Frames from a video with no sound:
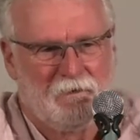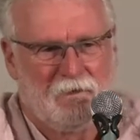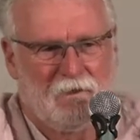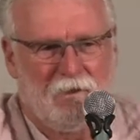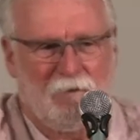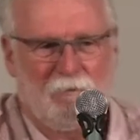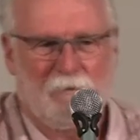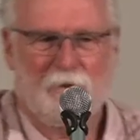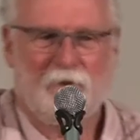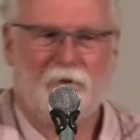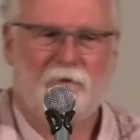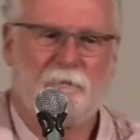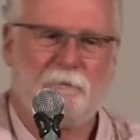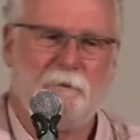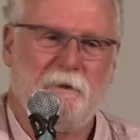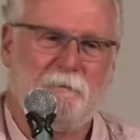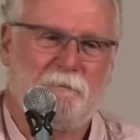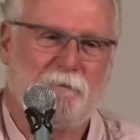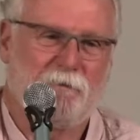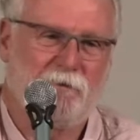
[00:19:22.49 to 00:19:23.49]
He's one of those
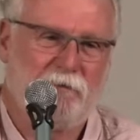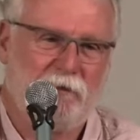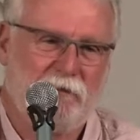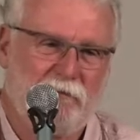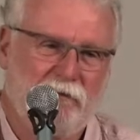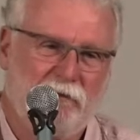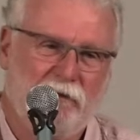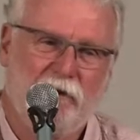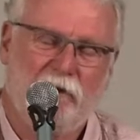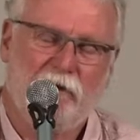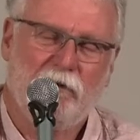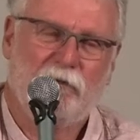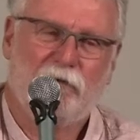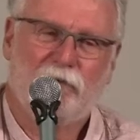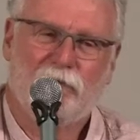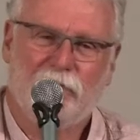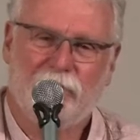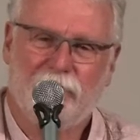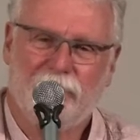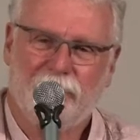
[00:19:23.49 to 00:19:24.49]
people, everyone in
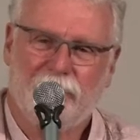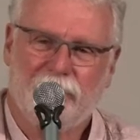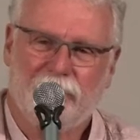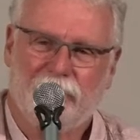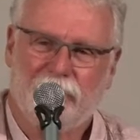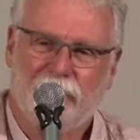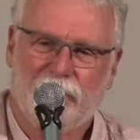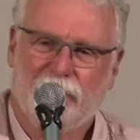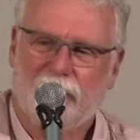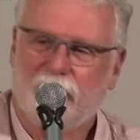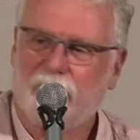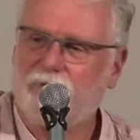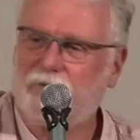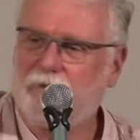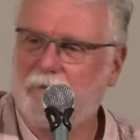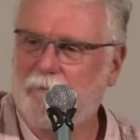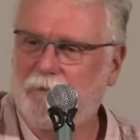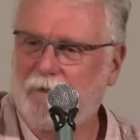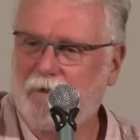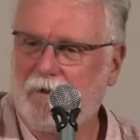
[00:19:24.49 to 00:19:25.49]
this room will know
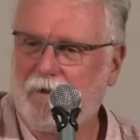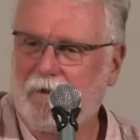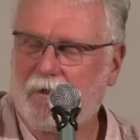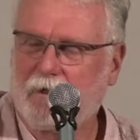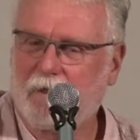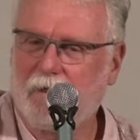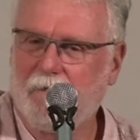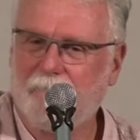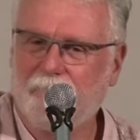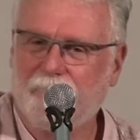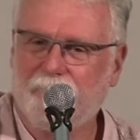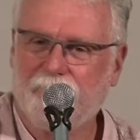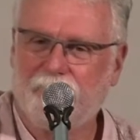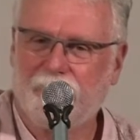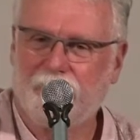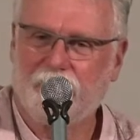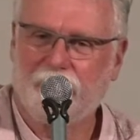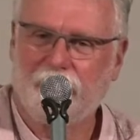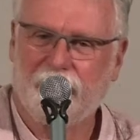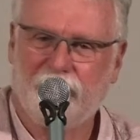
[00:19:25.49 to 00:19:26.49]
somebody like him.
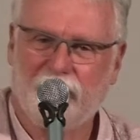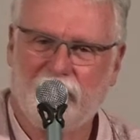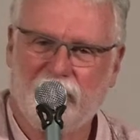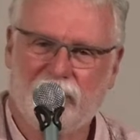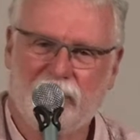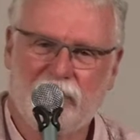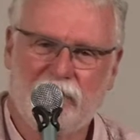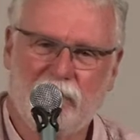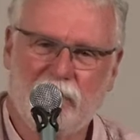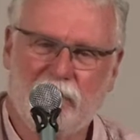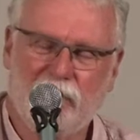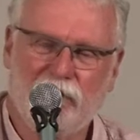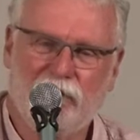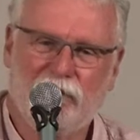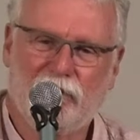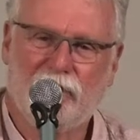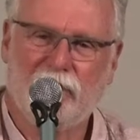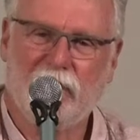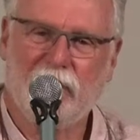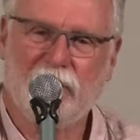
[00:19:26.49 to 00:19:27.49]
He's everybody's
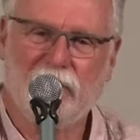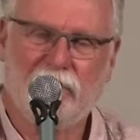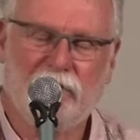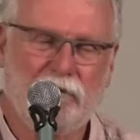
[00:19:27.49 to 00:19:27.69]
friend.